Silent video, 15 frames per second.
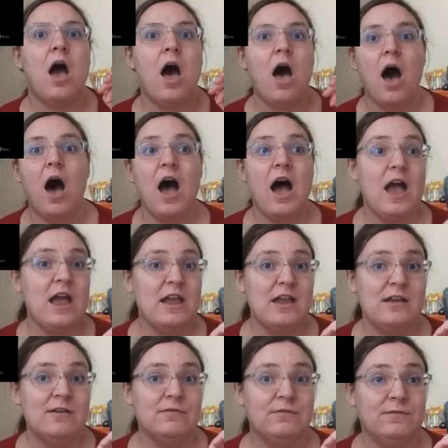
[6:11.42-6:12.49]

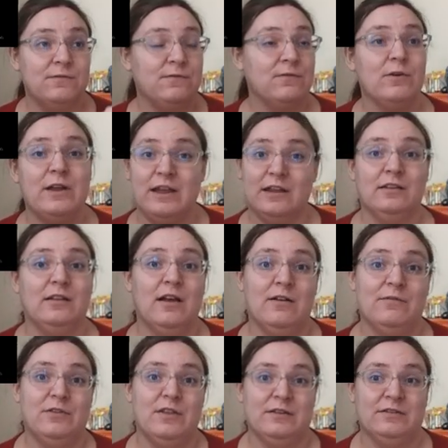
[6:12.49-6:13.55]
I freaking
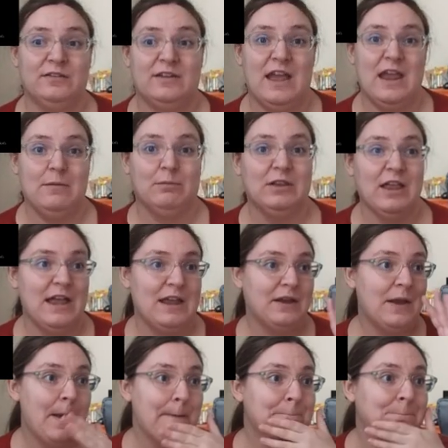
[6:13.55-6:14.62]
love this game.
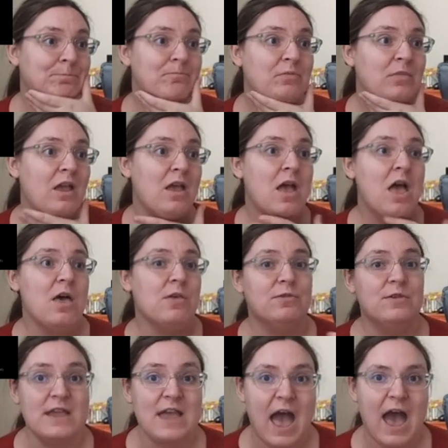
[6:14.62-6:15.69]
Like,
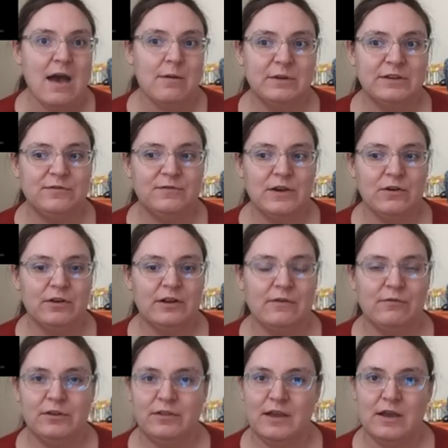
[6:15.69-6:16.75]
the atmosphere and
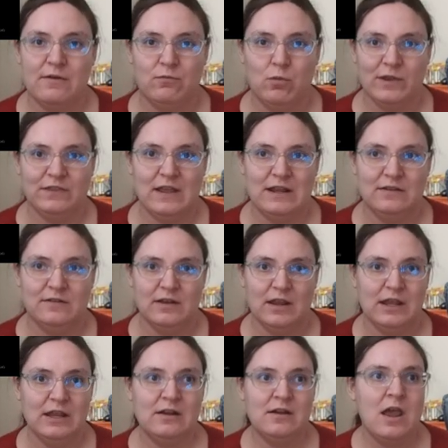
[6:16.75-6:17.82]
everything of what they
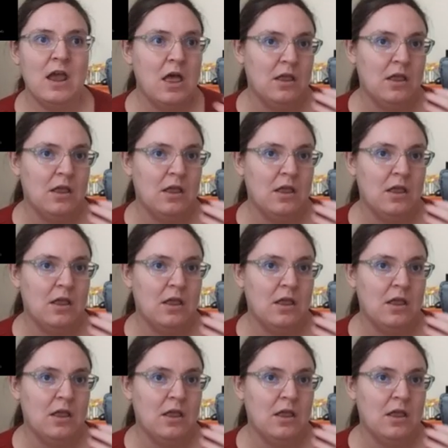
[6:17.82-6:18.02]
did.